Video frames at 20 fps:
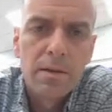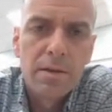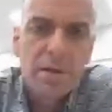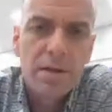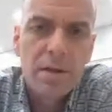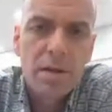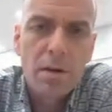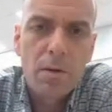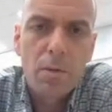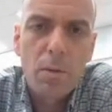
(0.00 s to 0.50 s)

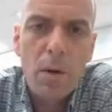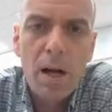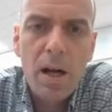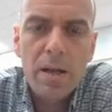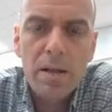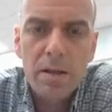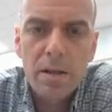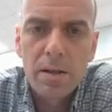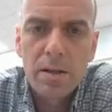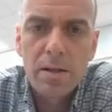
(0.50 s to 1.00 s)
So
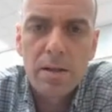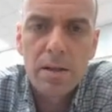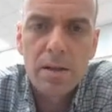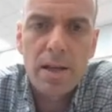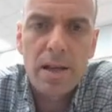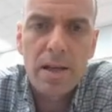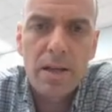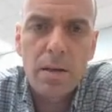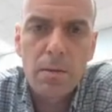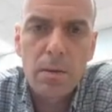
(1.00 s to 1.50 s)
what?
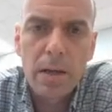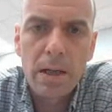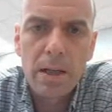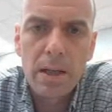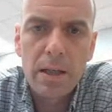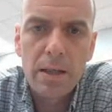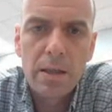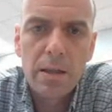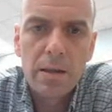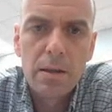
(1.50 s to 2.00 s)
said
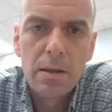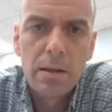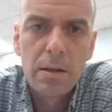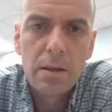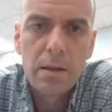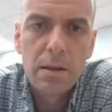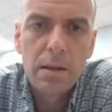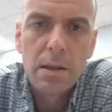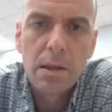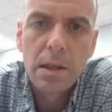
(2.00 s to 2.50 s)
Dwight.
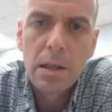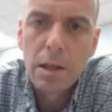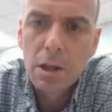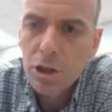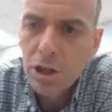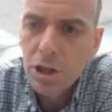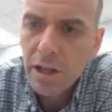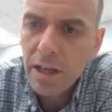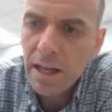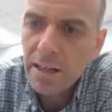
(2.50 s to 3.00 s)

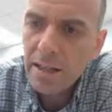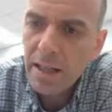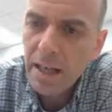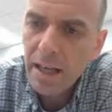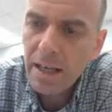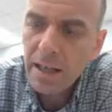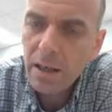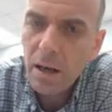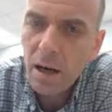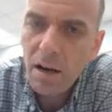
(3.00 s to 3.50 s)
Should I
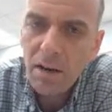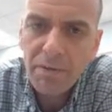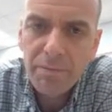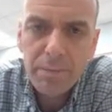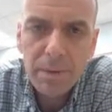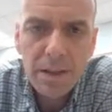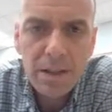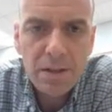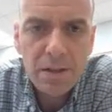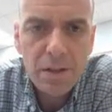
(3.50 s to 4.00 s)
take it off
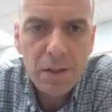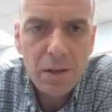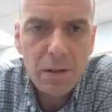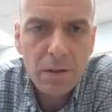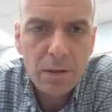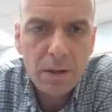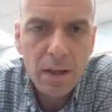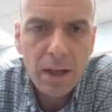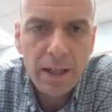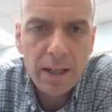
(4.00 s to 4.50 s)
because you
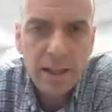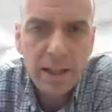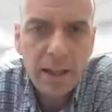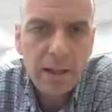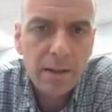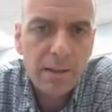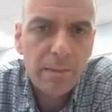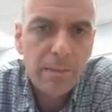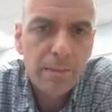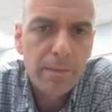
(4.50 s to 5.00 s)
don't like
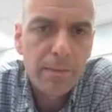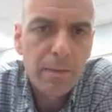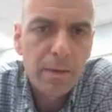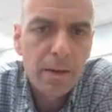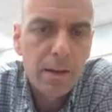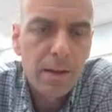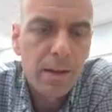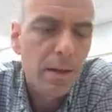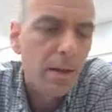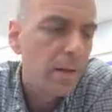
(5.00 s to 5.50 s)
it?
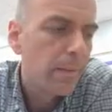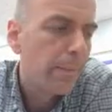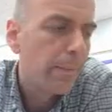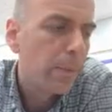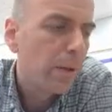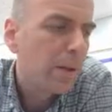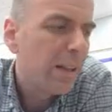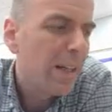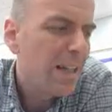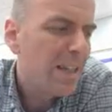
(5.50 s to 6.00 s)

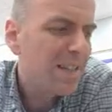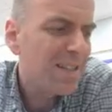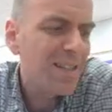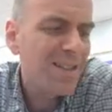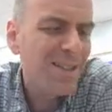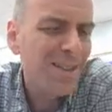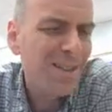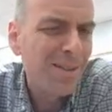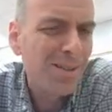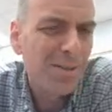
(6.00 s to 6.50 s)
Please
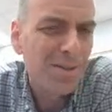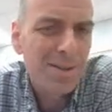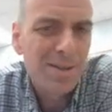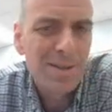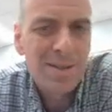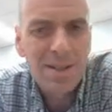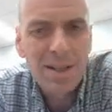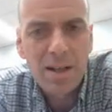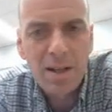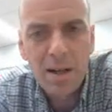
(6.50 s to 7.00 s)
do,
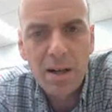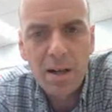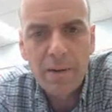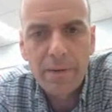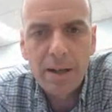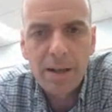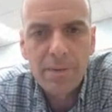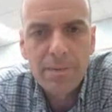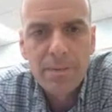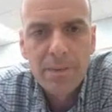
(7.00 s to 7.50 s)
said
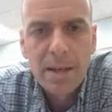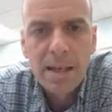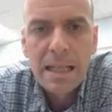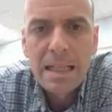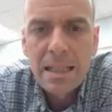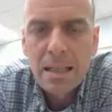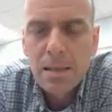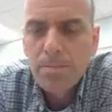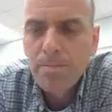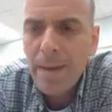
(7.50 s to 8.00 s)
Harvey.
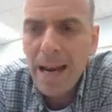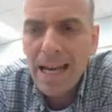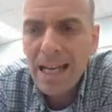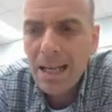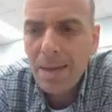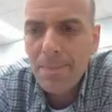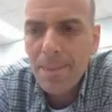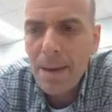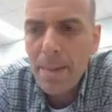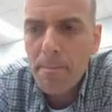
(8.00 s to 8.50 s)
It's
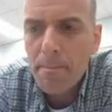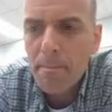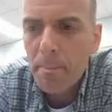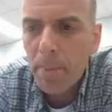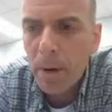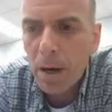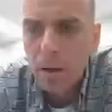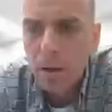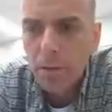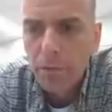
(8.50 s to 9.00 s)
making me
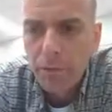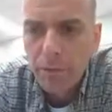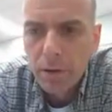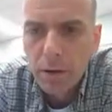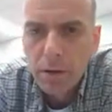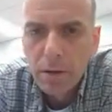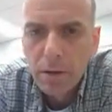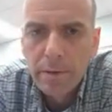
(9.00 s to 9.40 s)
barf.